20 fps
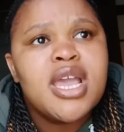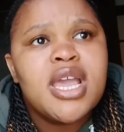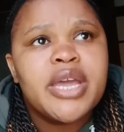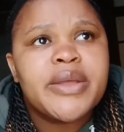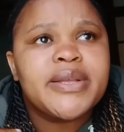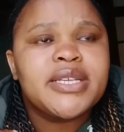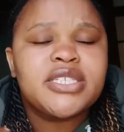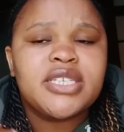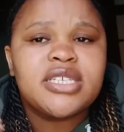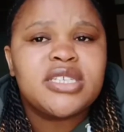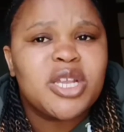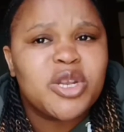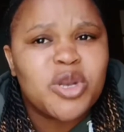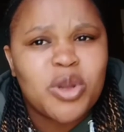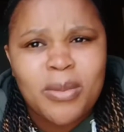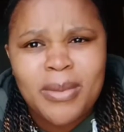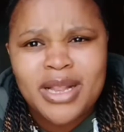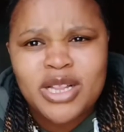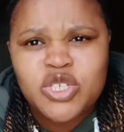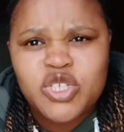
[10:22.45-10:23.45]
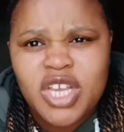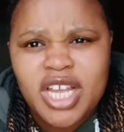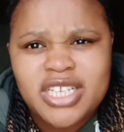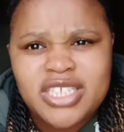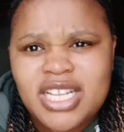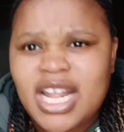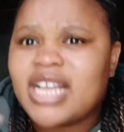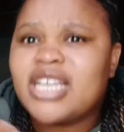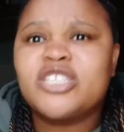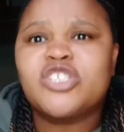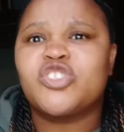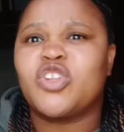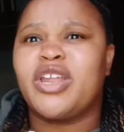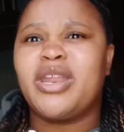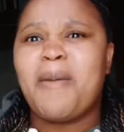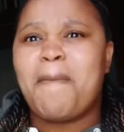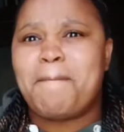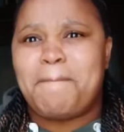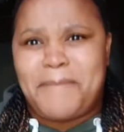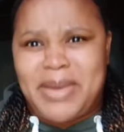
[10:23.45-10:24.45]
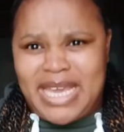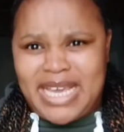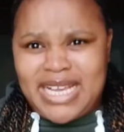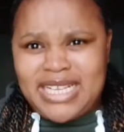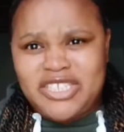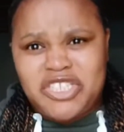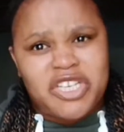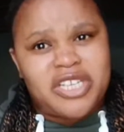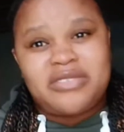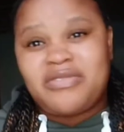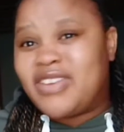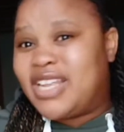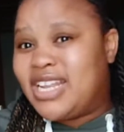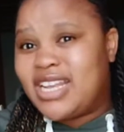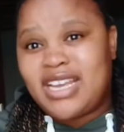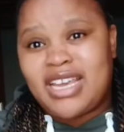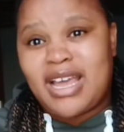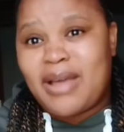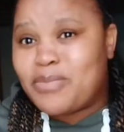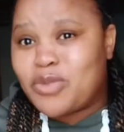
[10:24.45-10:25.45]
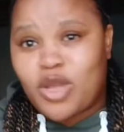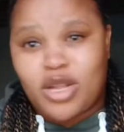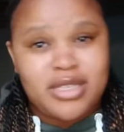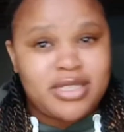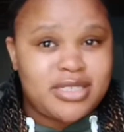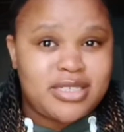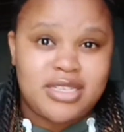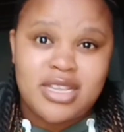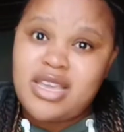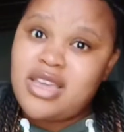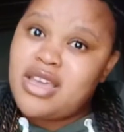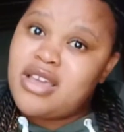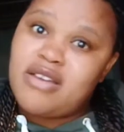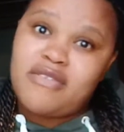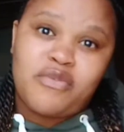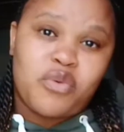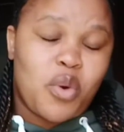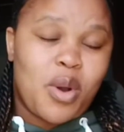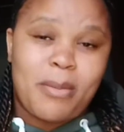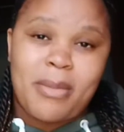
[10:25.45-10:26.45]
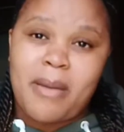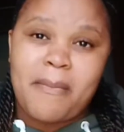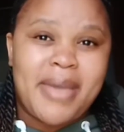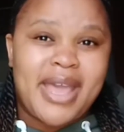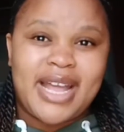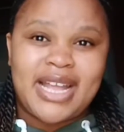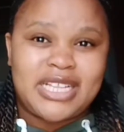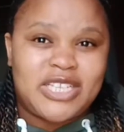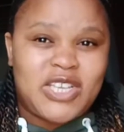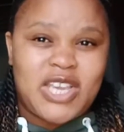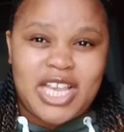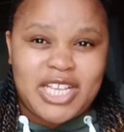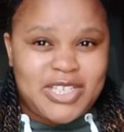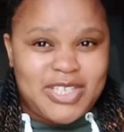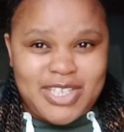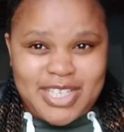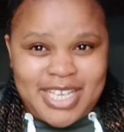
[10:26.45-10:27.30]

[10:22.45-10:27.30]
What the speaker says: It was just a normal church. Like, it's not a big church. Really, I'm not for my mega church.